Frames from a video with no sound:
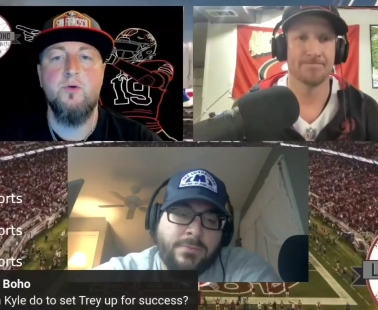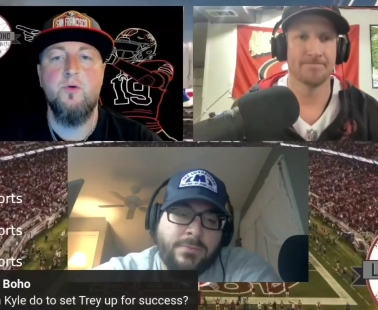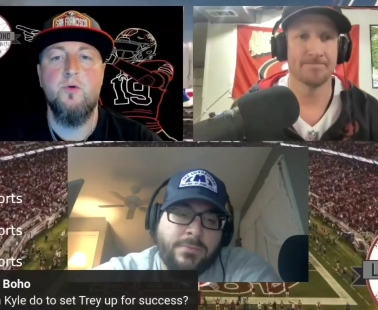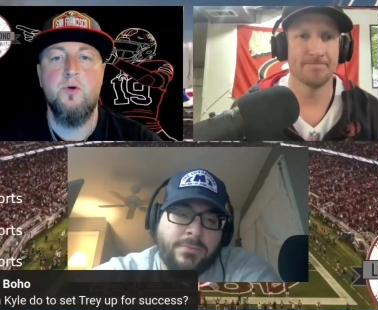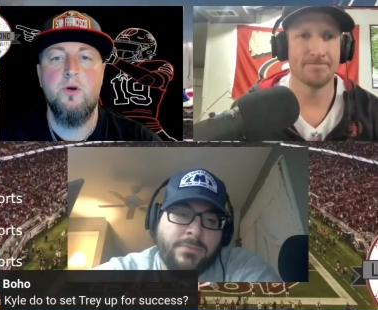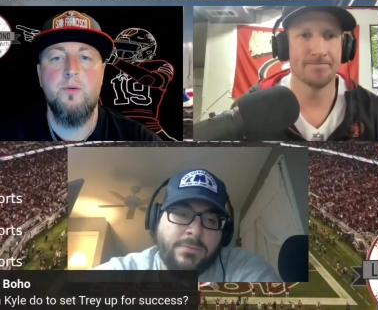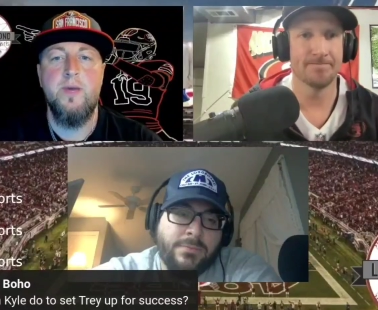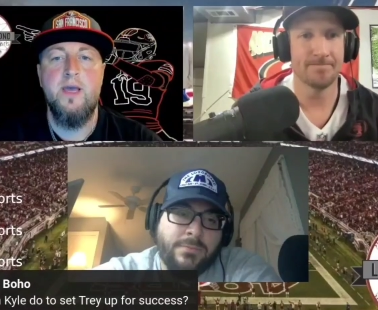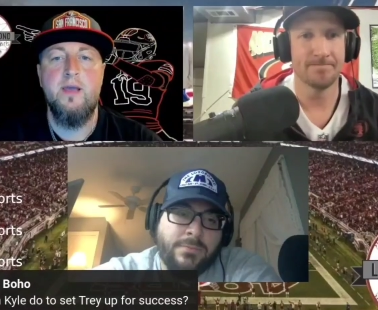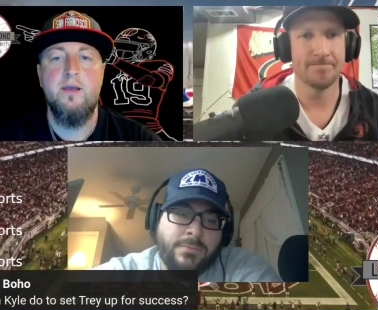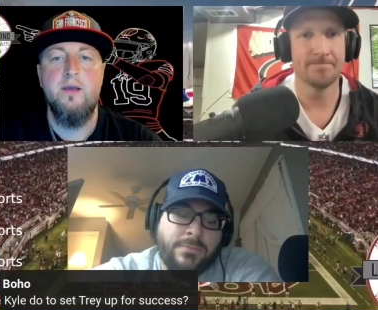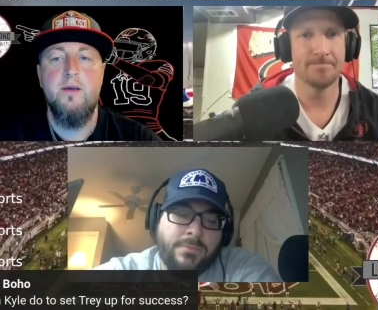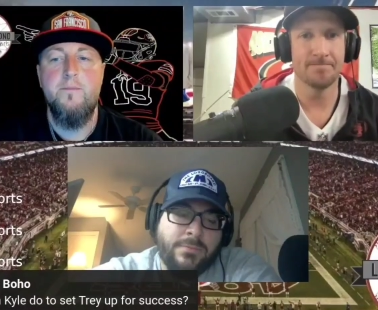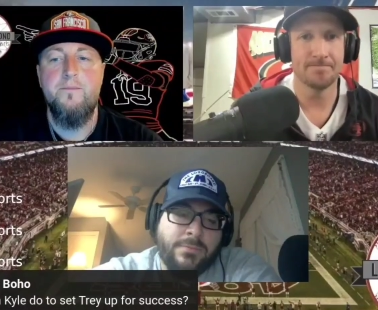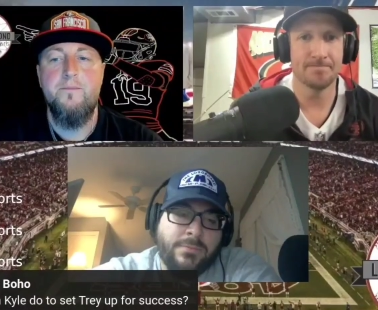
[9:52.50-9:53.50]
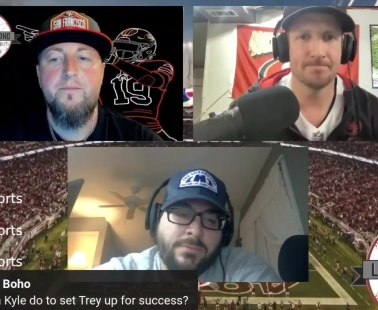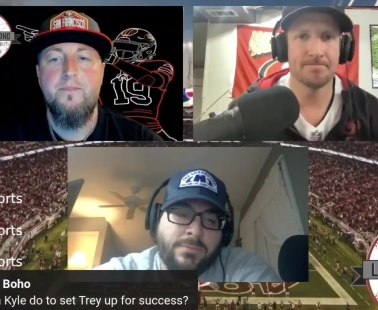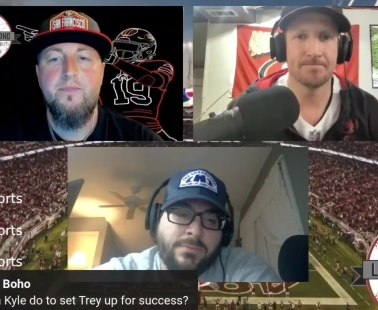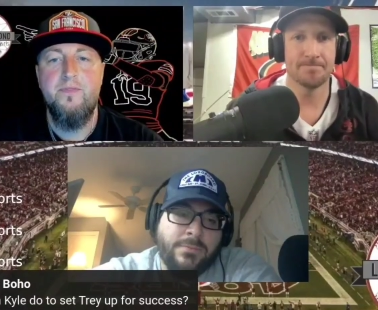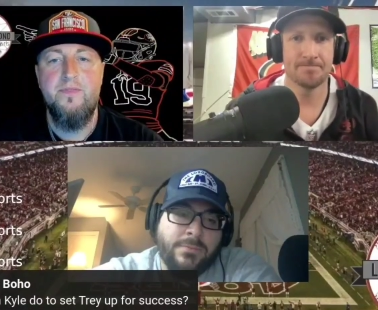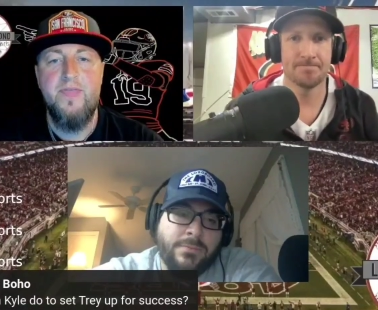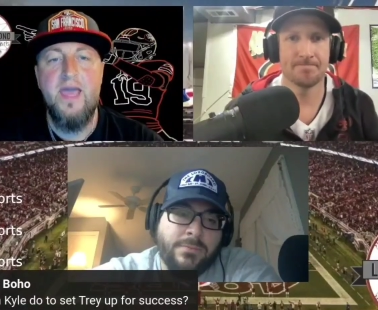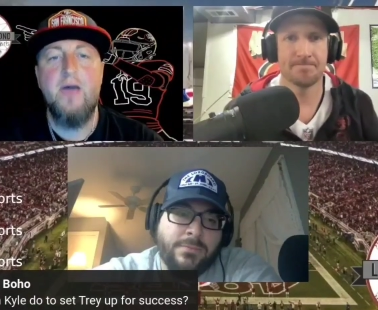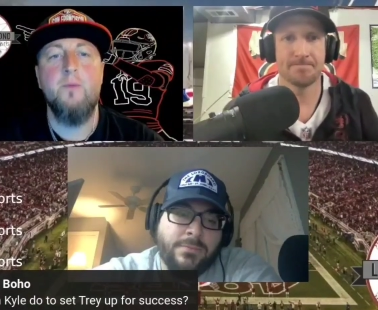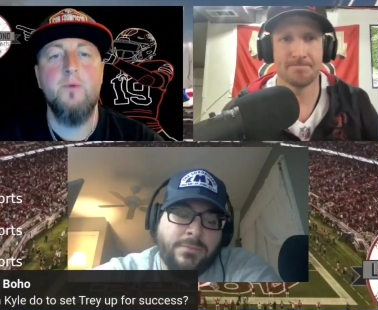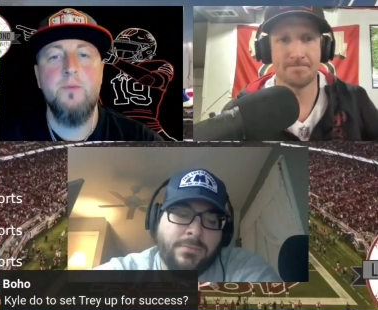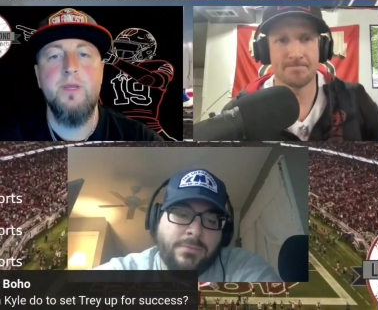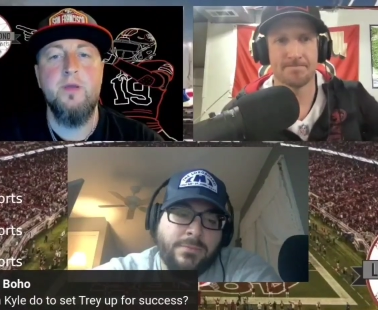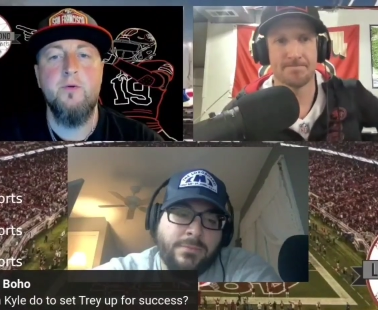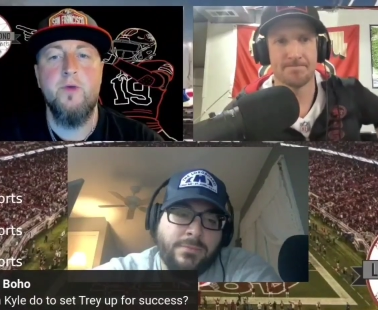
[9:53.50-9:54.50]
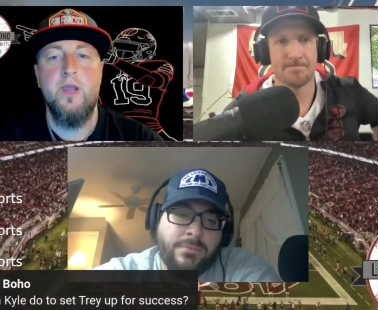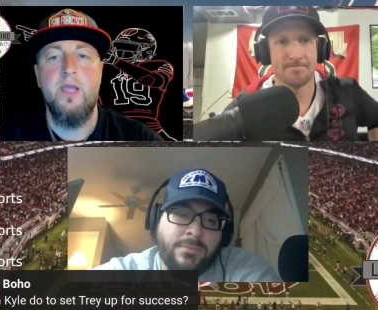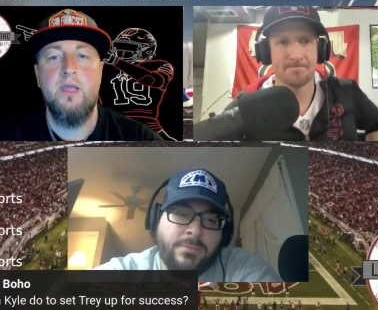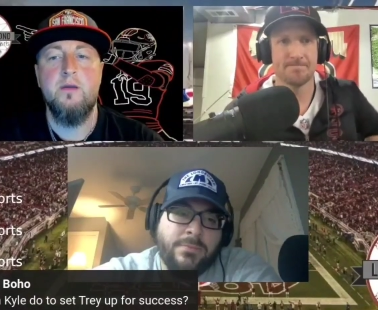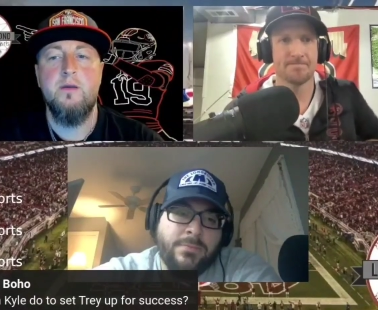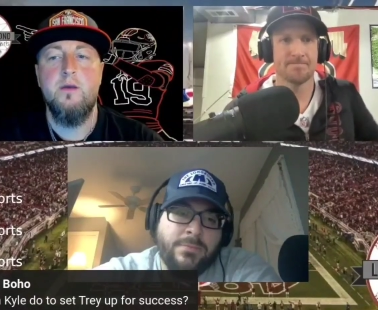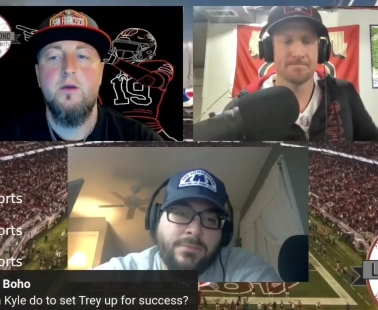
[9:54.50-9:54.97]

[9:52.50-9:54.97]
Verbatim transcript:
Speaker 1: quarterback, that would be great.